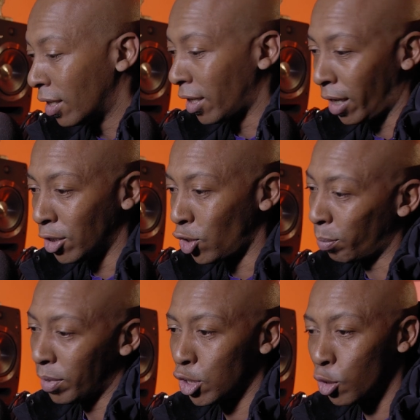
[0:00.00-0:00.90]
Canon
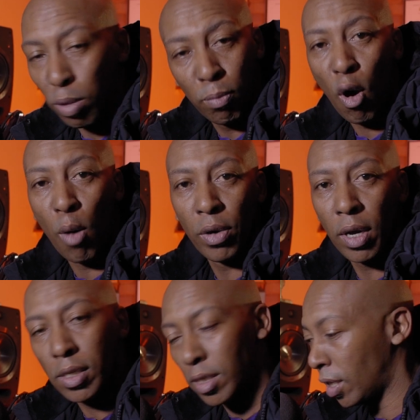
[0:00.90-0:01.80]
dropped a super bomb on
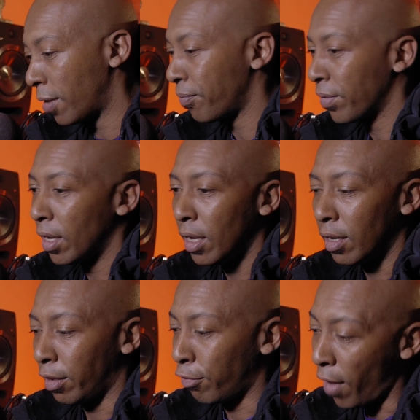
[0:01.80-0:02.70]
us.
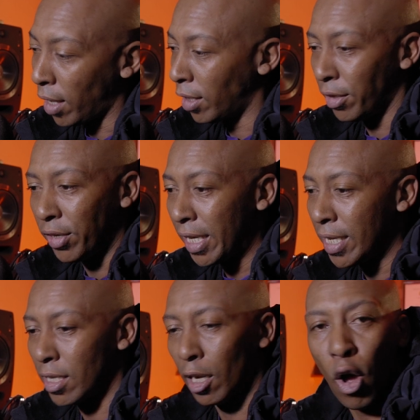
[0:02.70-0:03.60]
They finally
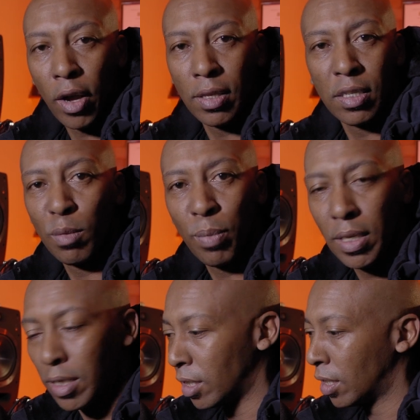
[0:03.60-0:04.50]
released the long
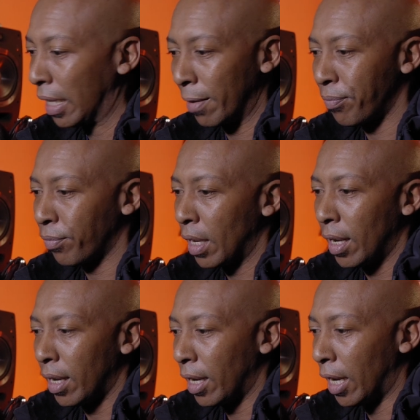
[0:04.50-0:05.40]
anticipated
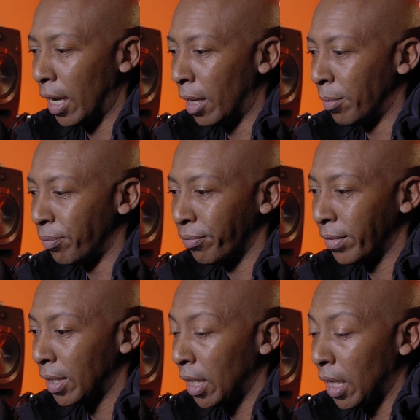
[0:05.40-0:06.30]
um,
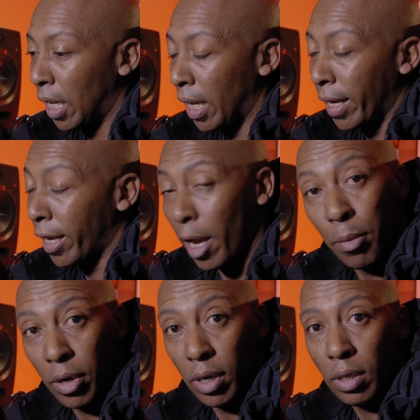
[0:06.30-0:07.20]

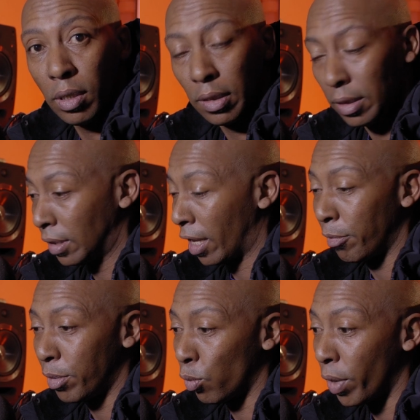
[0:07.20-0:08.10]
camera that I've
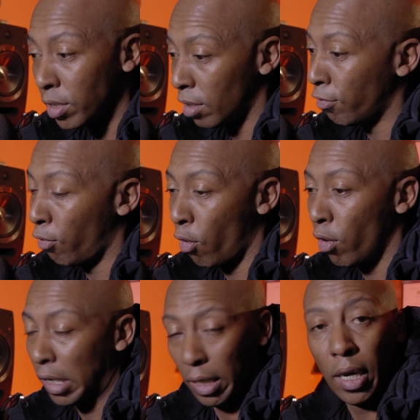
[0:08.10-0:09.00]
been waiting for.
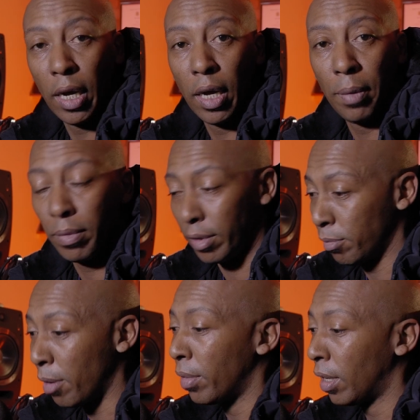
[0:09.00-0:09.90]

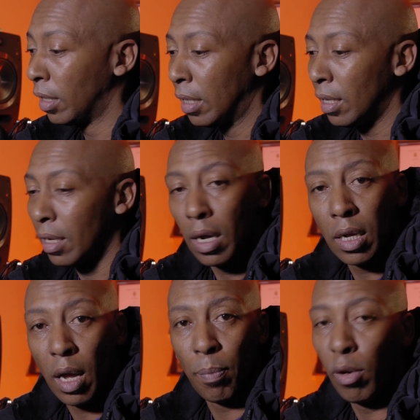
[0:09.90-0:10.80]
Remember a
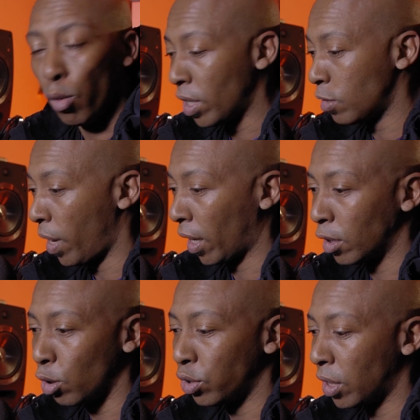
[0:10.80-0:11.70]
couple of weeks back, I
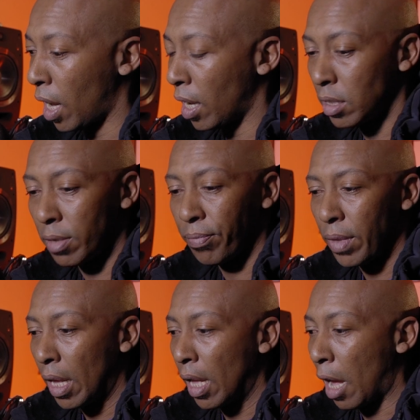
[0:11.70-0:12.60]
told you guys
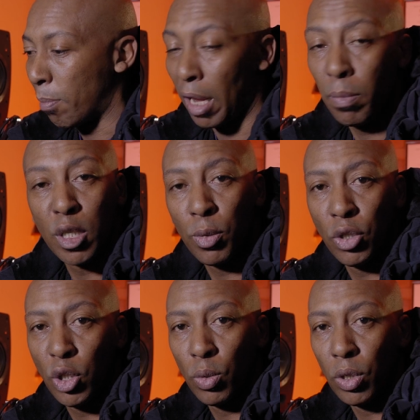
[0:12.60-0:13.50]
I might be
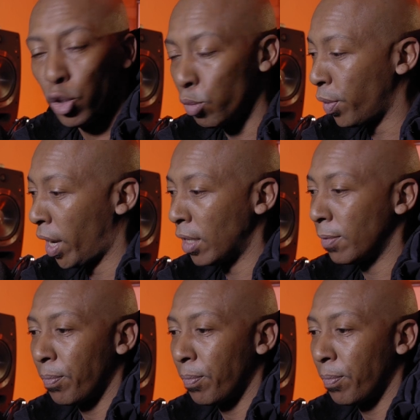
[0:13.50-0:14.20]
switching to a new brand